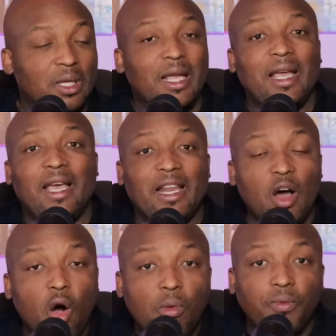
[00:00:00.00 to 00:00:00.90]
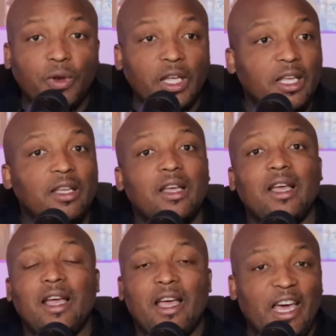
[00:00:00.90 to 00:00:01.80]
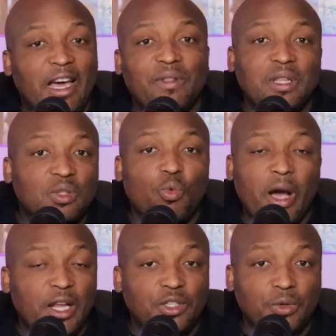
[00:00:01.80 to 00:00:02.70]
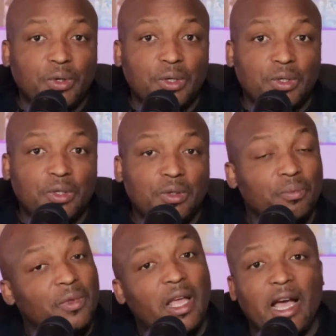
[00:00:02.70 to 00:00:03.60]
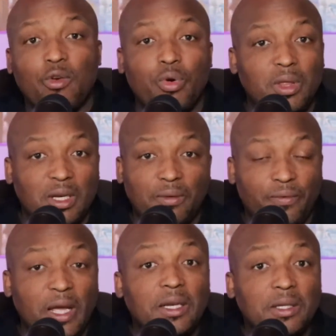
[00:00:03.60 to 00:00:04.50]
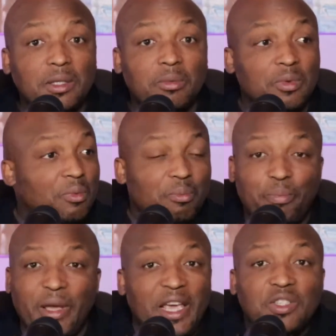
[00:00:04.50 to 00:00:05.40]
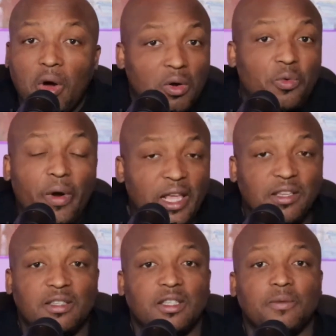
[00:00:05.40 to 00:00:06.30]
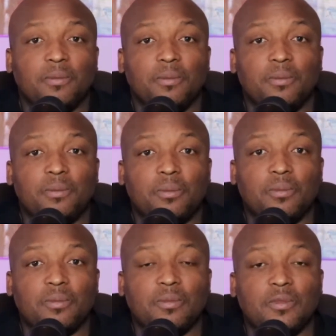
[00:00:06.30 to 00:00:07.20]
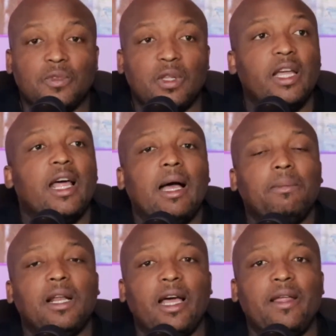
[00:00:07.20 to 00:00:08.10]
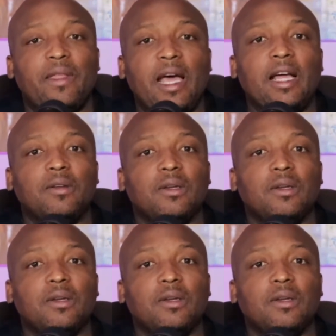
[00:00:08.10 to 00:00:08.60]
and hopefully having these white jurors acquit the defendant based on race. And I'm glad that